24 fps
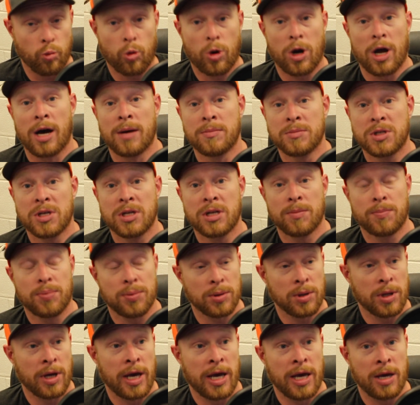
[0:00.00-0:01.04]
comes into
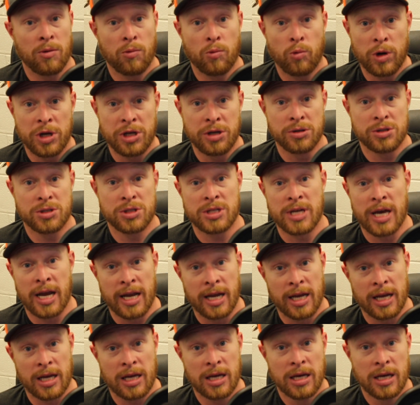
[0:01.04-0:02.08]
play when you're
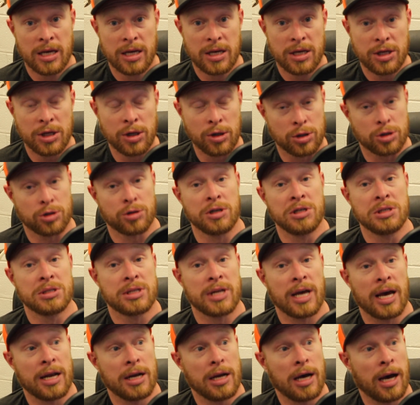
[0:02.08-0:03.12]
setting your tree
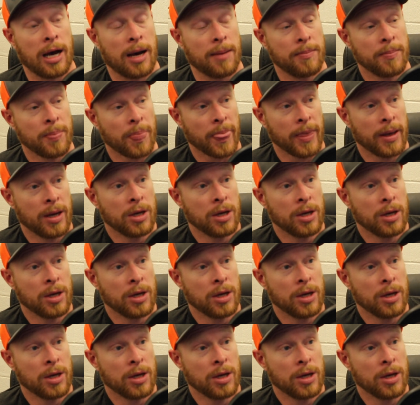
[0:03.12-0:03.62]
stand up.